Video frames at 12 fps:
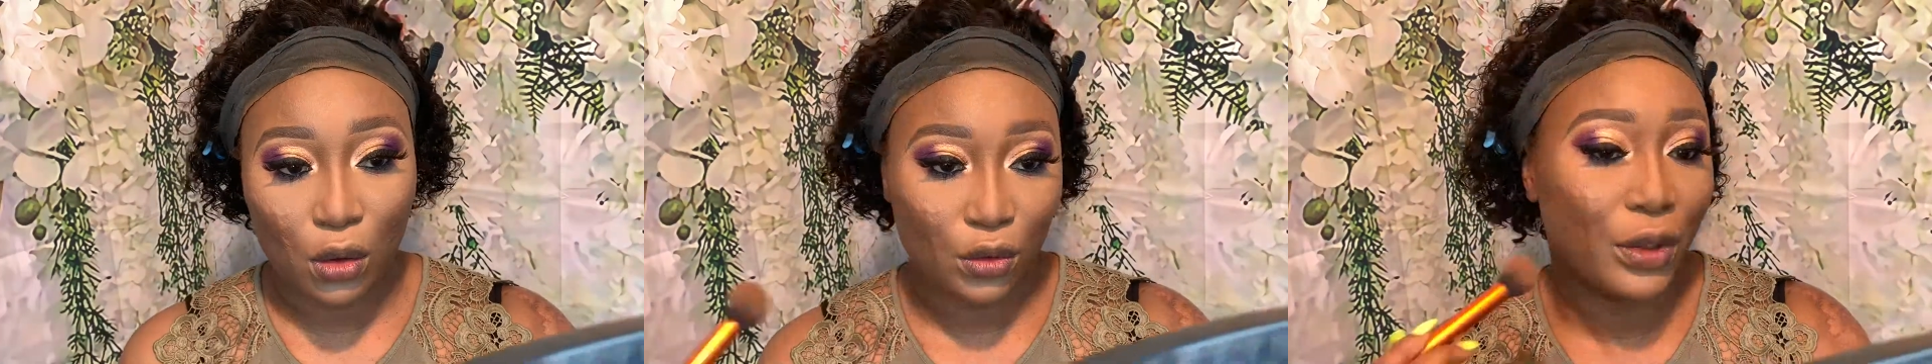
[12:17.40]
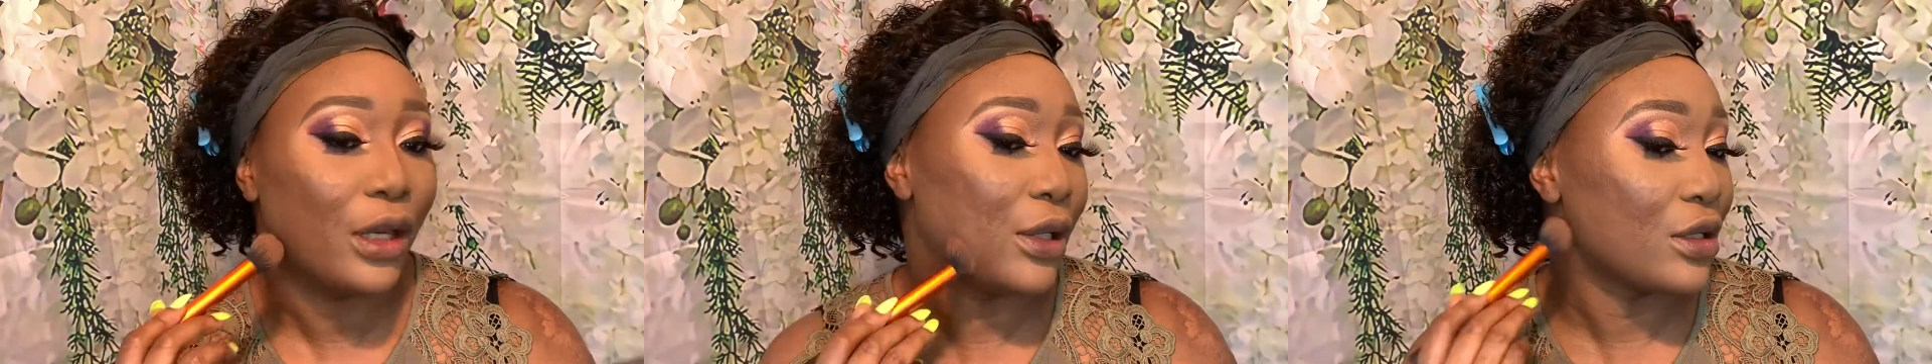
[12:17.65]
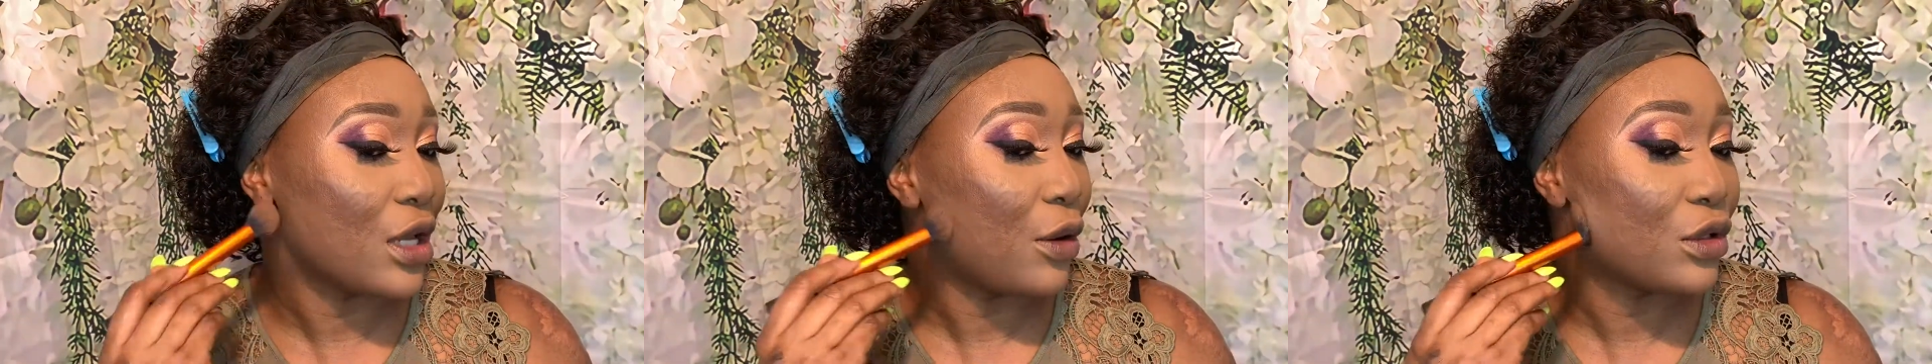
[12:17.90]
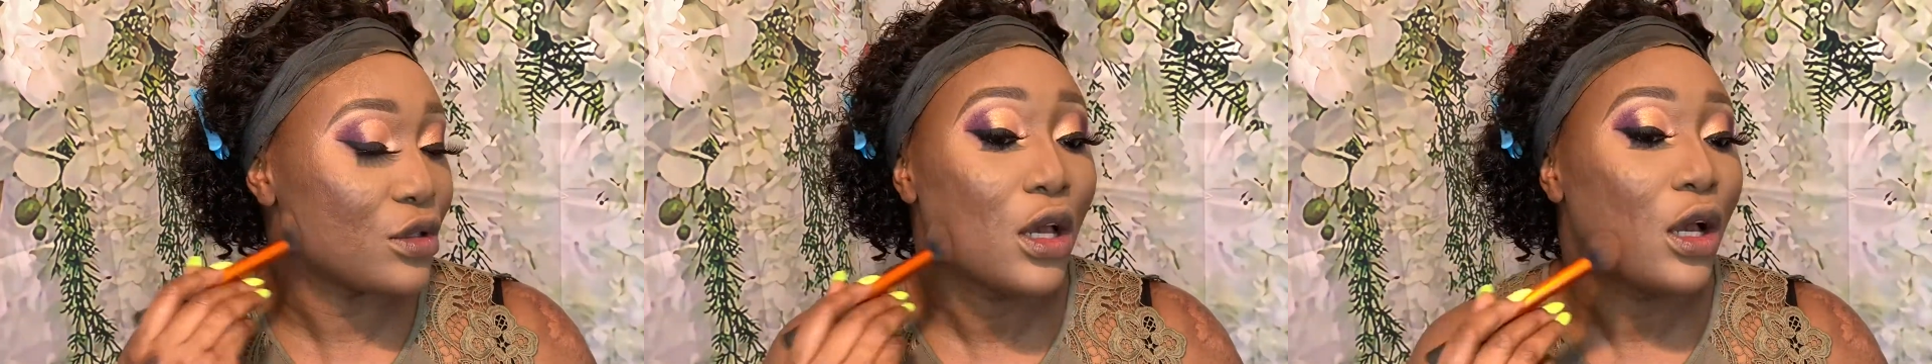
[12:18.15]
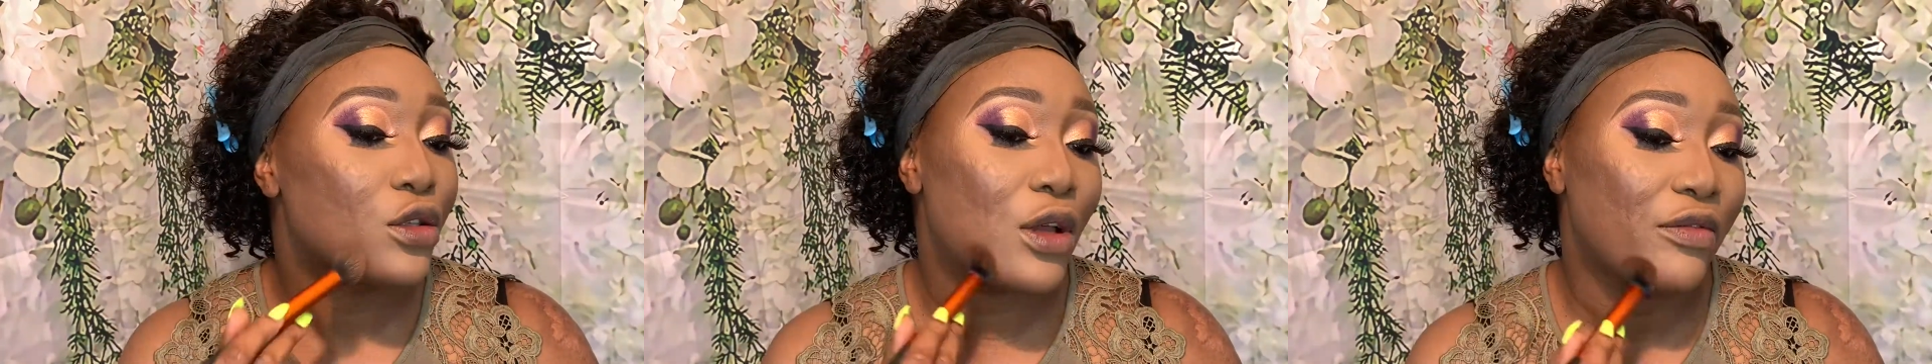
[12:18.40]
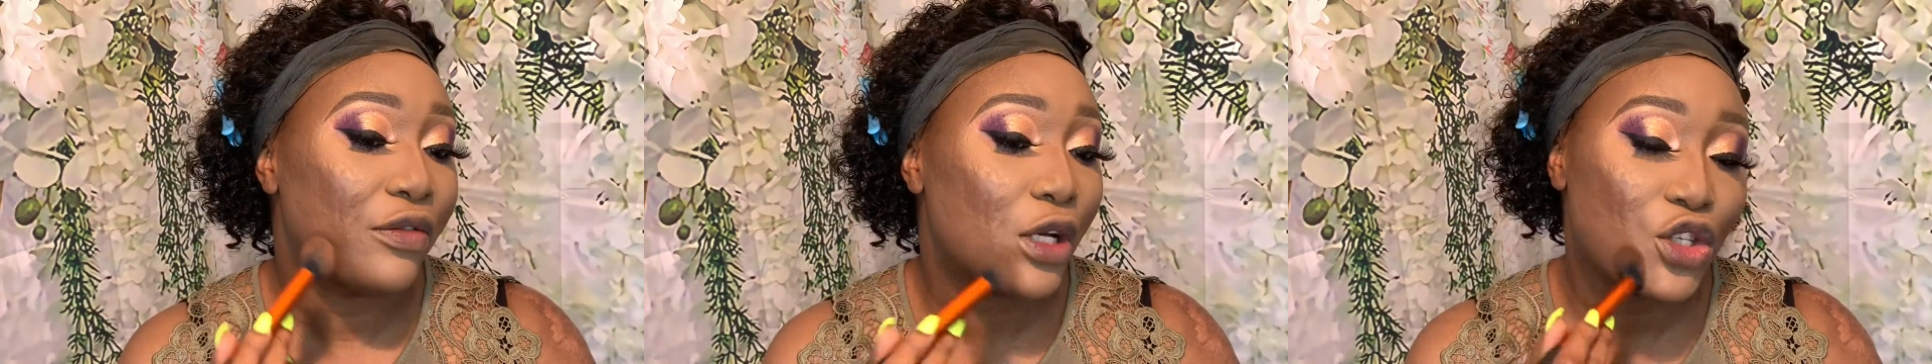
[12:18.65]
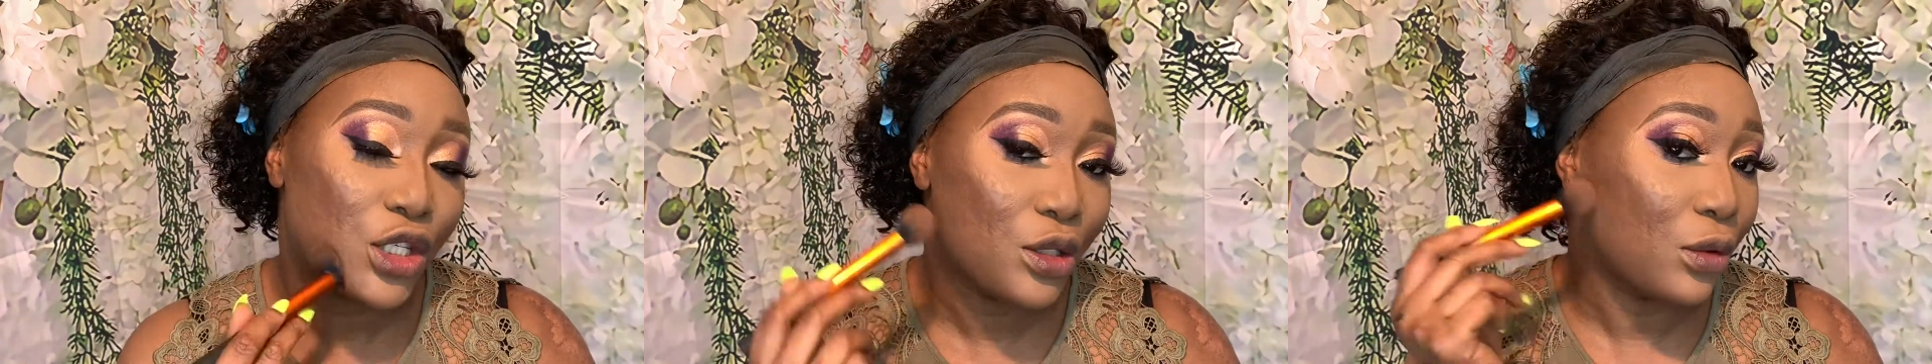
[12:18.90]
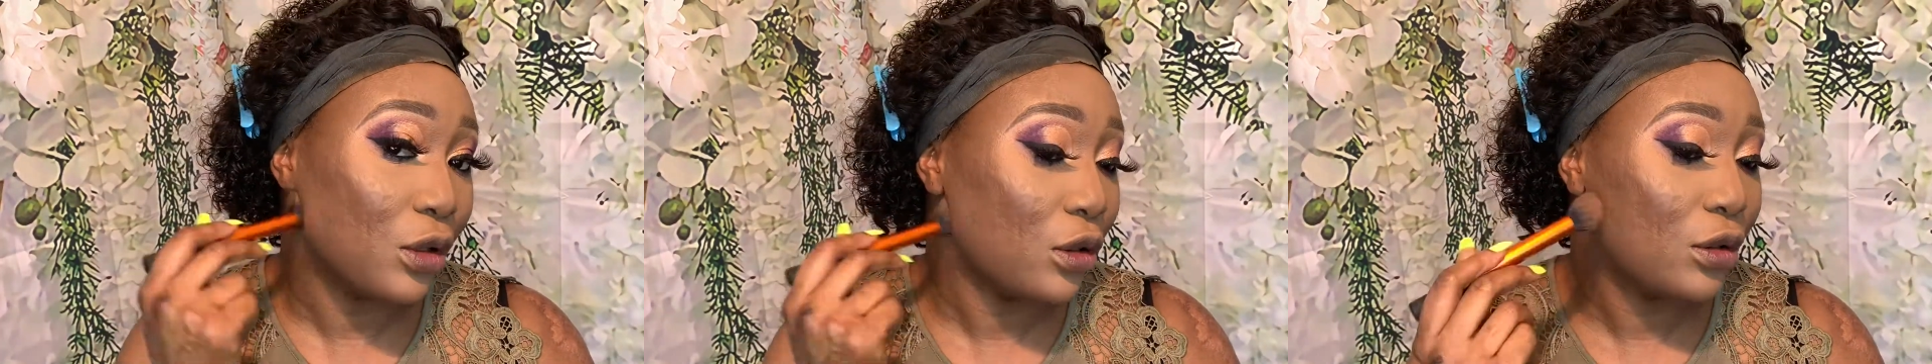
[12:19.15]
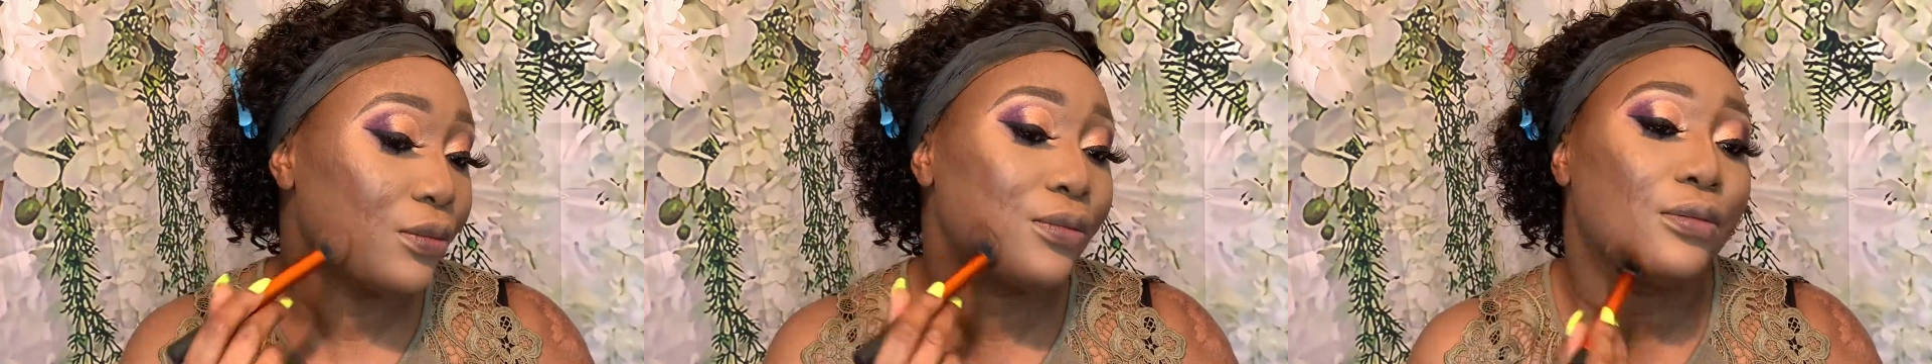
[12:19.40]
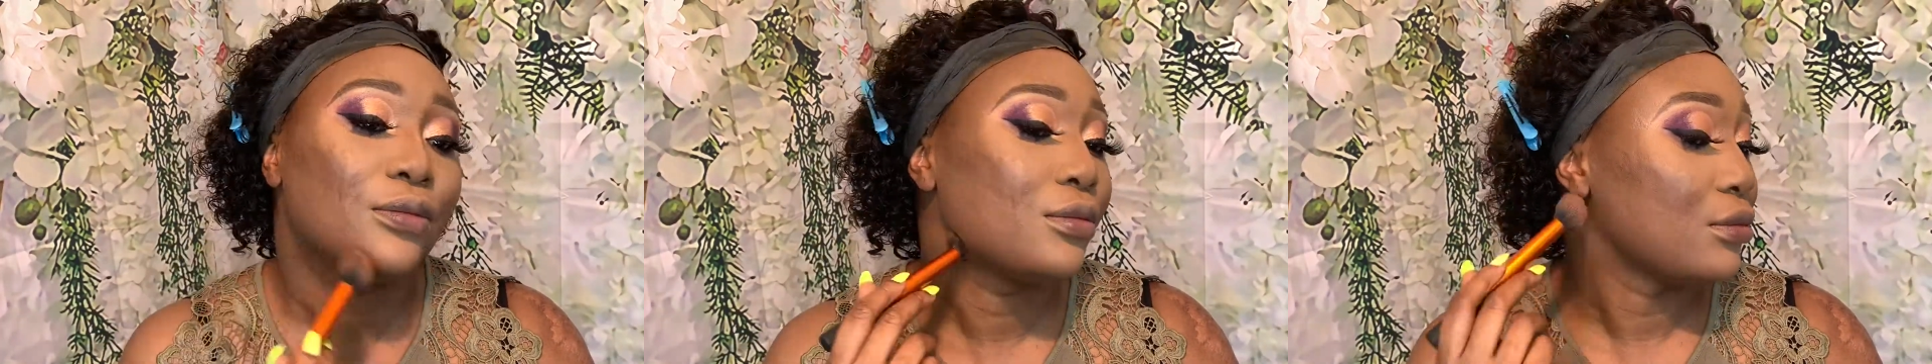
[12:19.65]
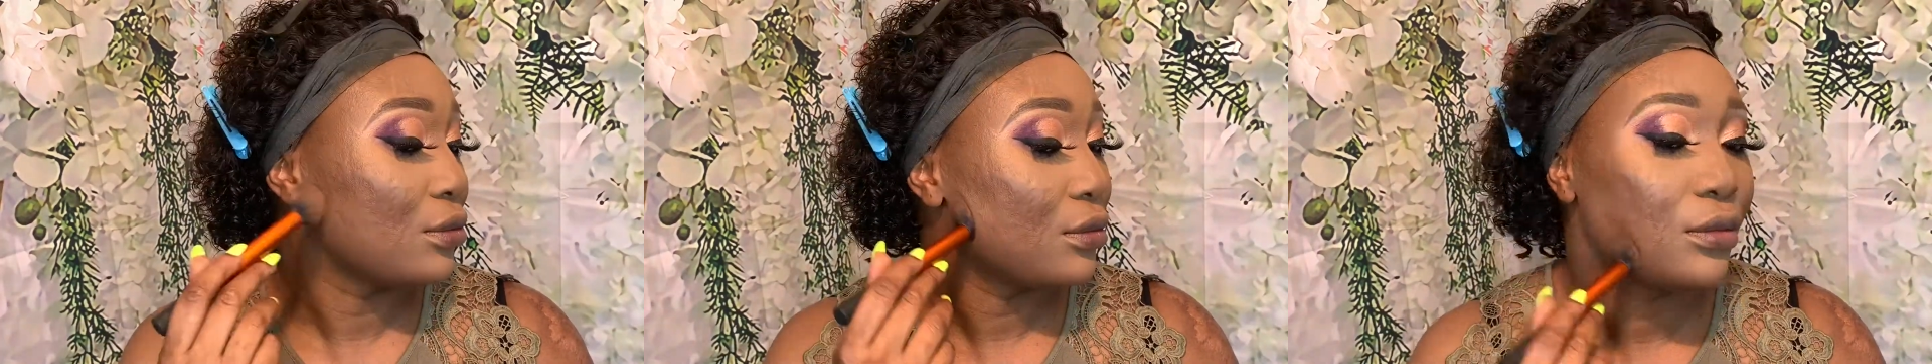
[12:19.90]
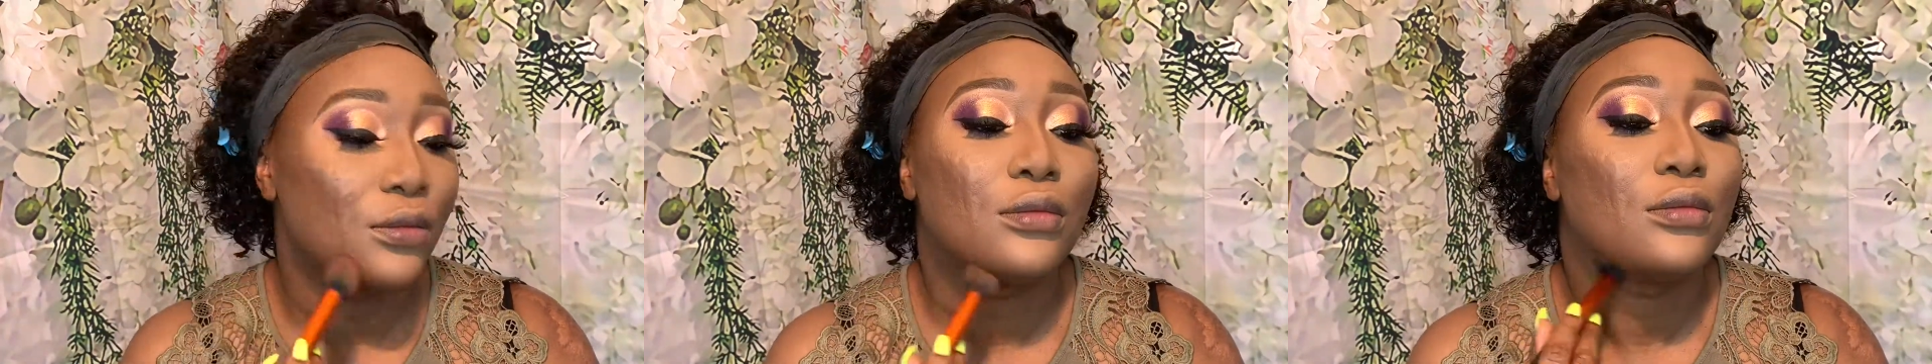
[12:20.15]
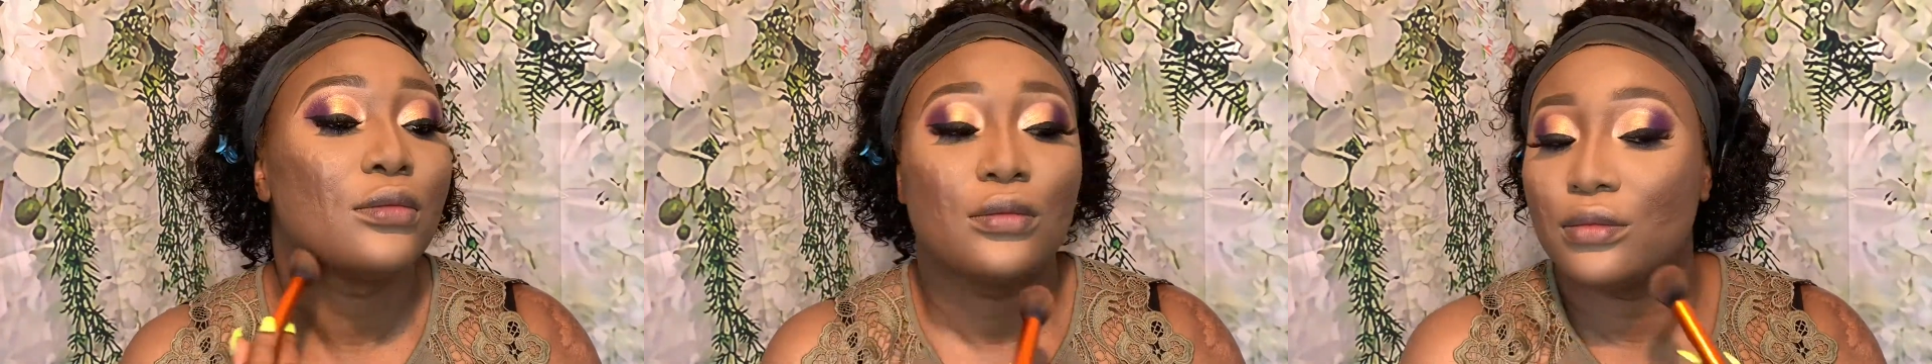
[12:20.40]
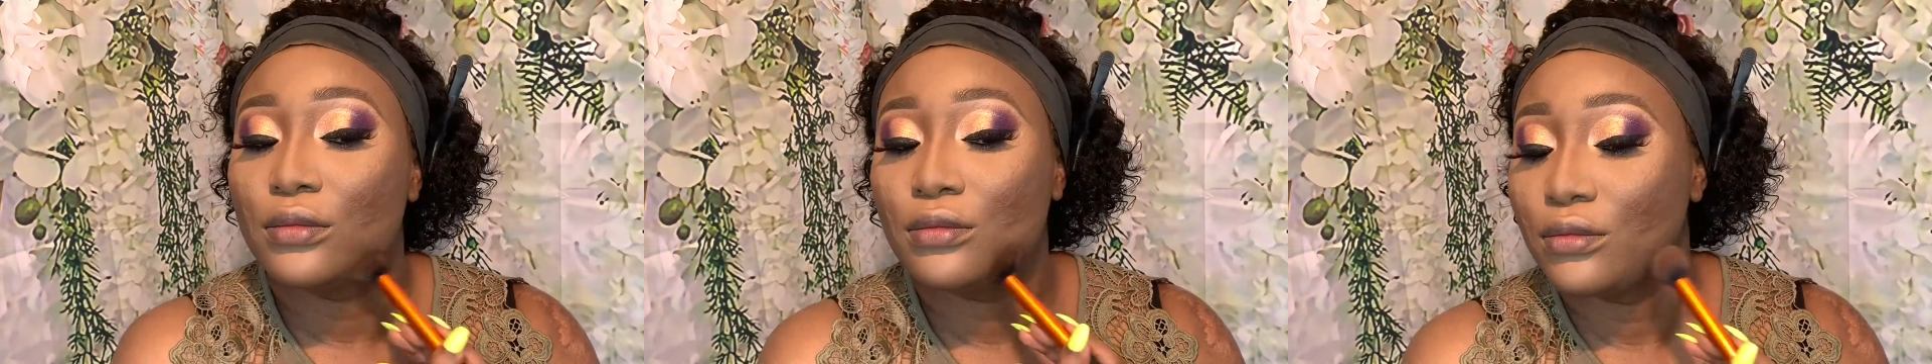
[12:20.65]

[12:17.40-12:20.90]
But today I decided to go all the way because I want